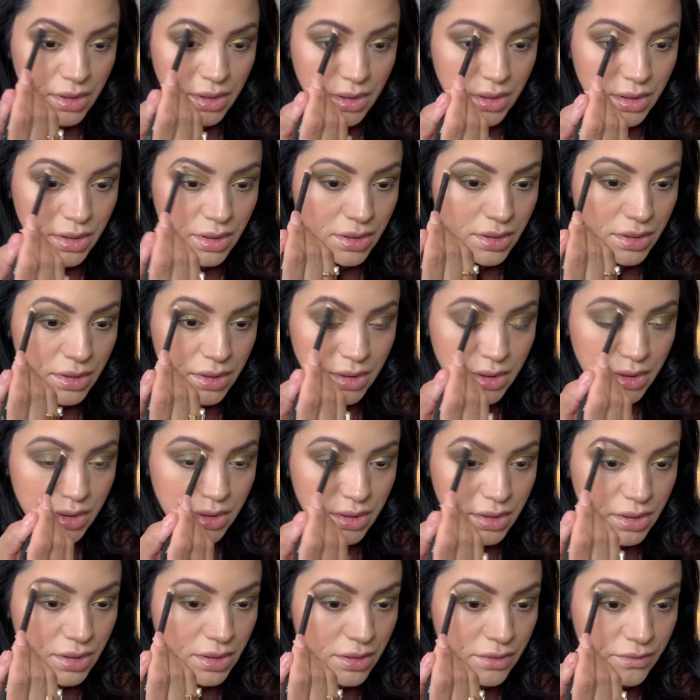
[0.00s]
And then
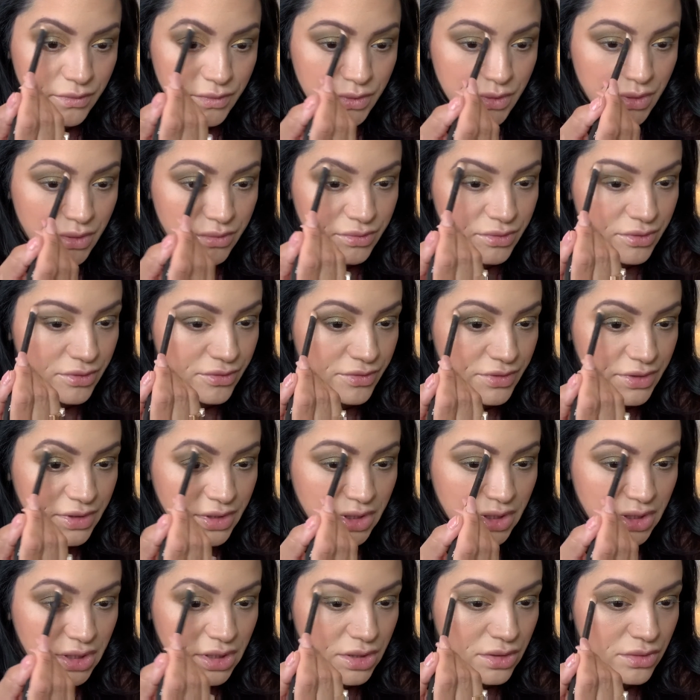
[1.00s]
if you ever feel
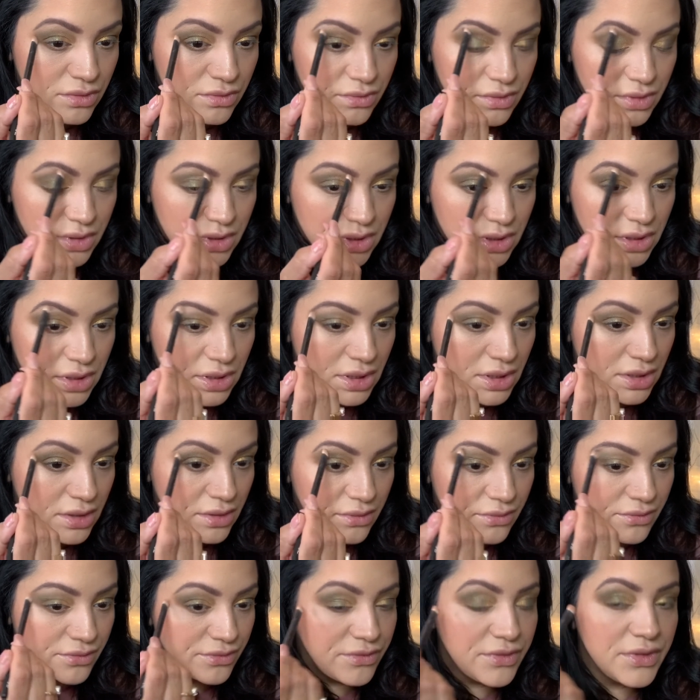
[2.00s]

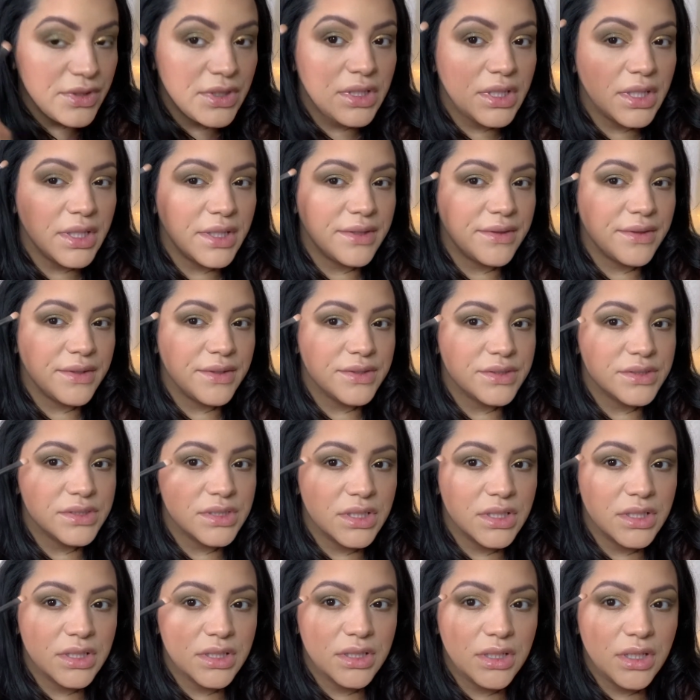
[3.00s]
like there's
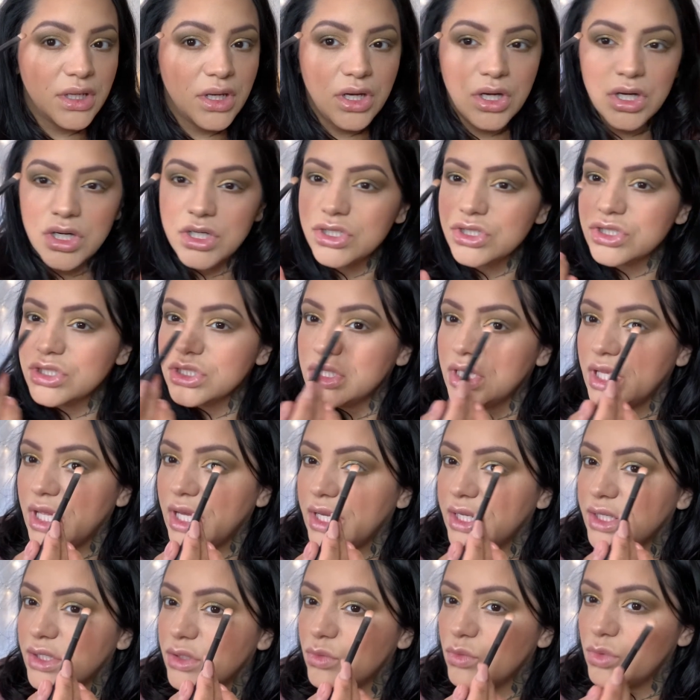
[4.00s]
a harsh
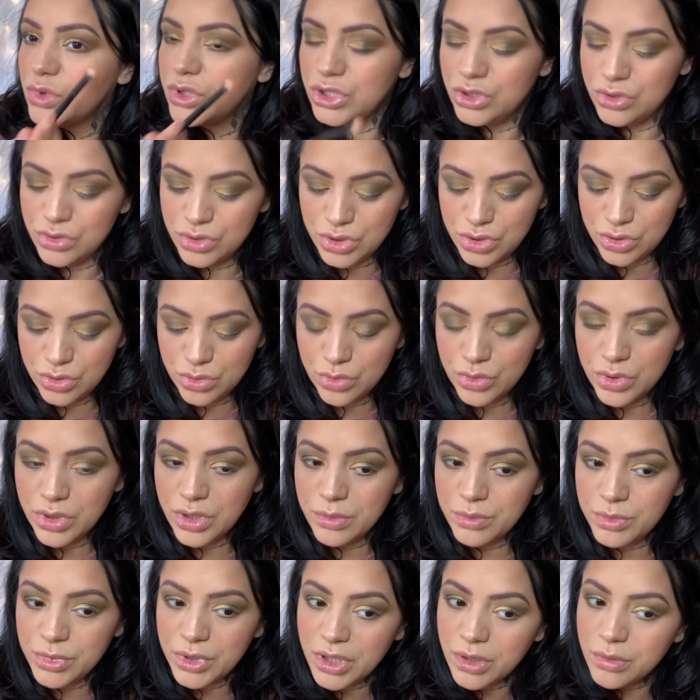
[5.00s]
line when you do a
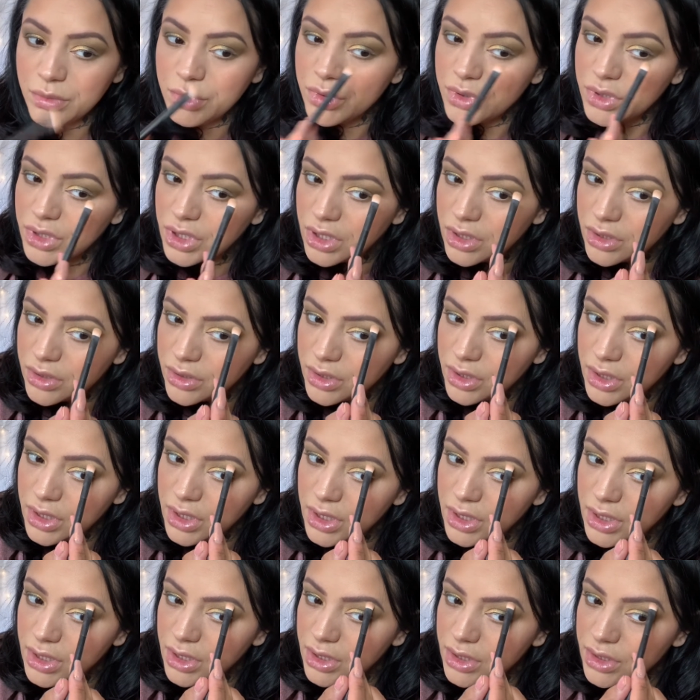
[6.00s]
brow bone color,
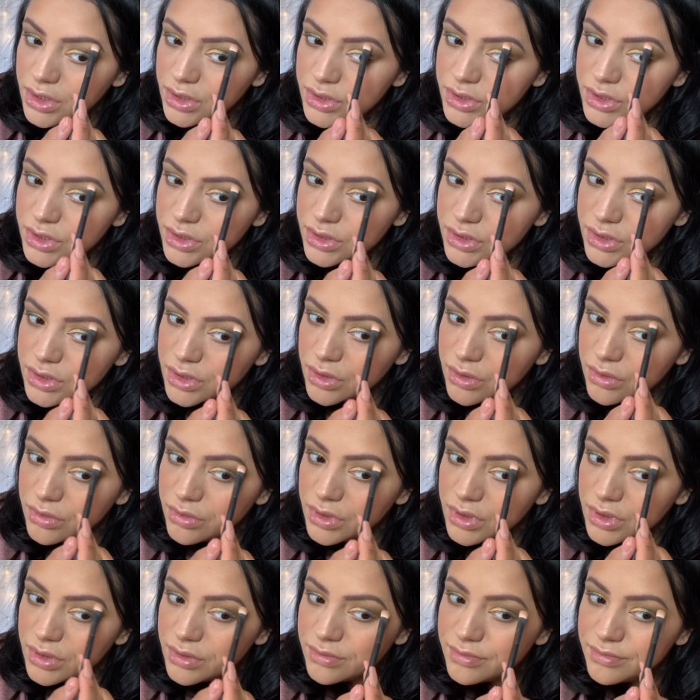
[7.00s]
just go
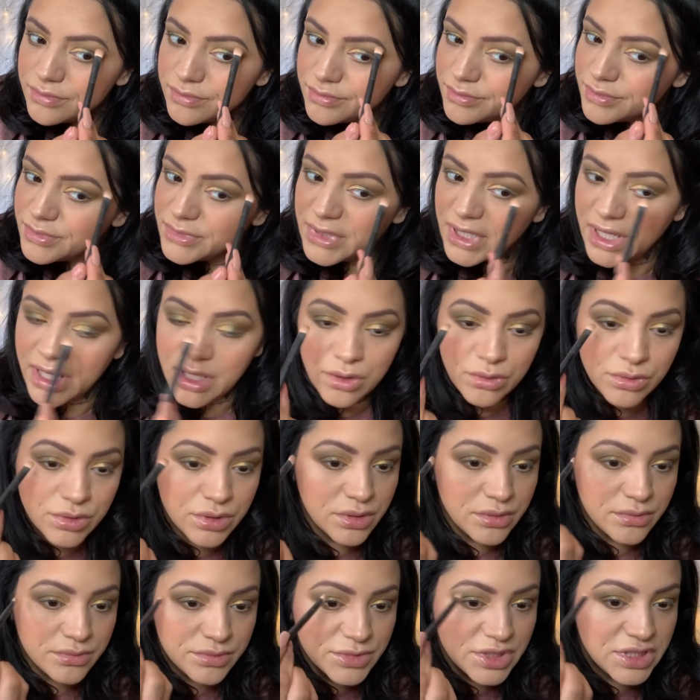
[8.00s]
down.
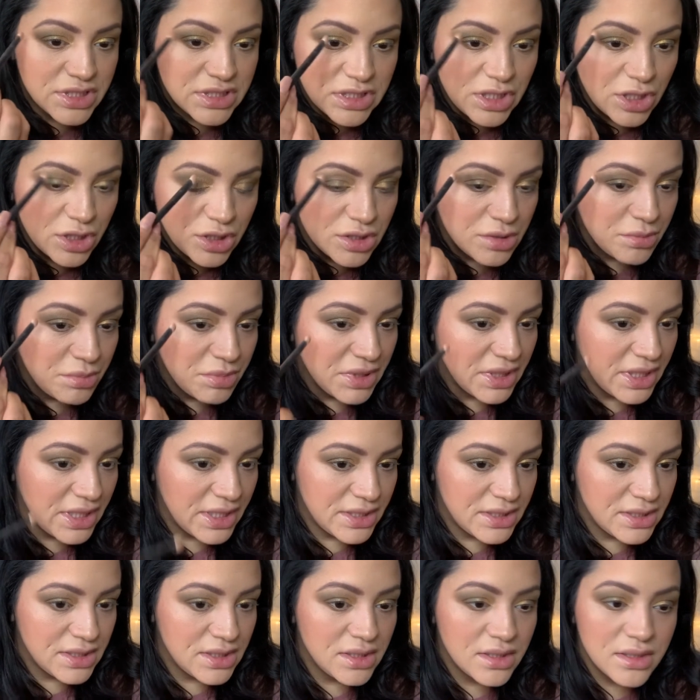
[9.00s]
Just start to
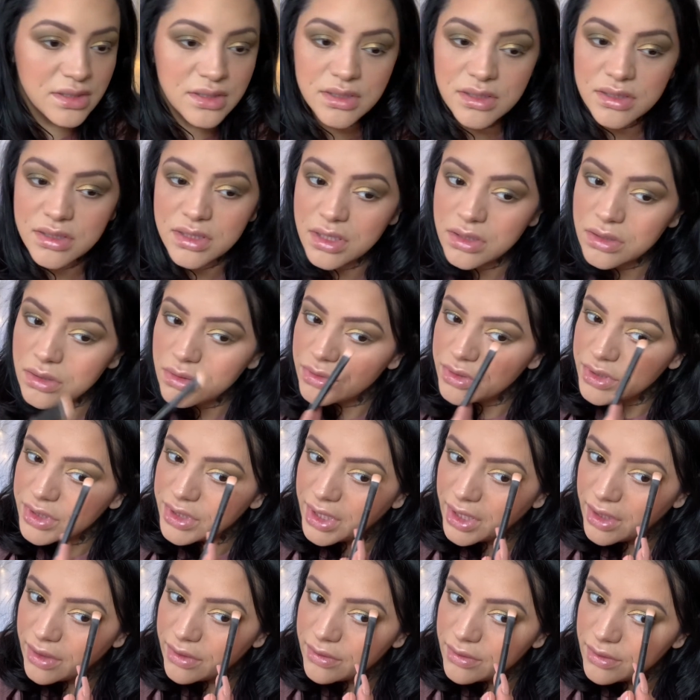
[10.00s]
blend. They'll go
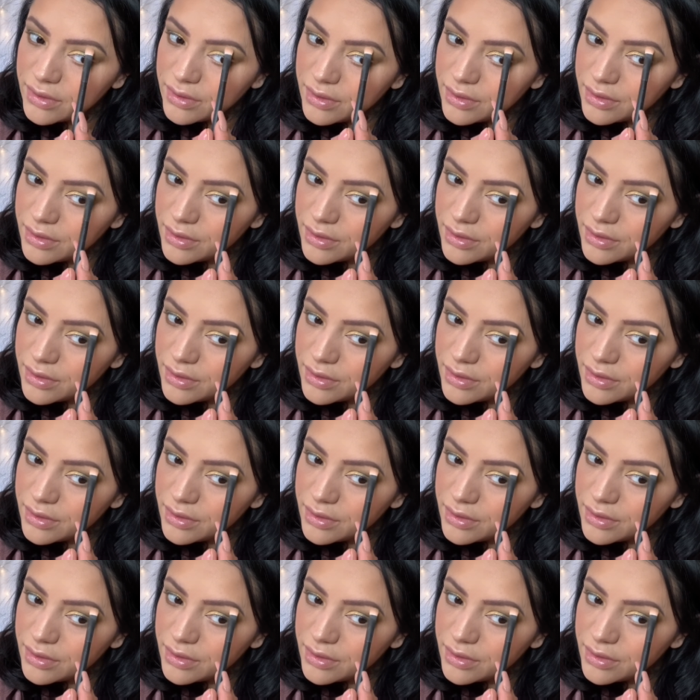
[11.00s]
together.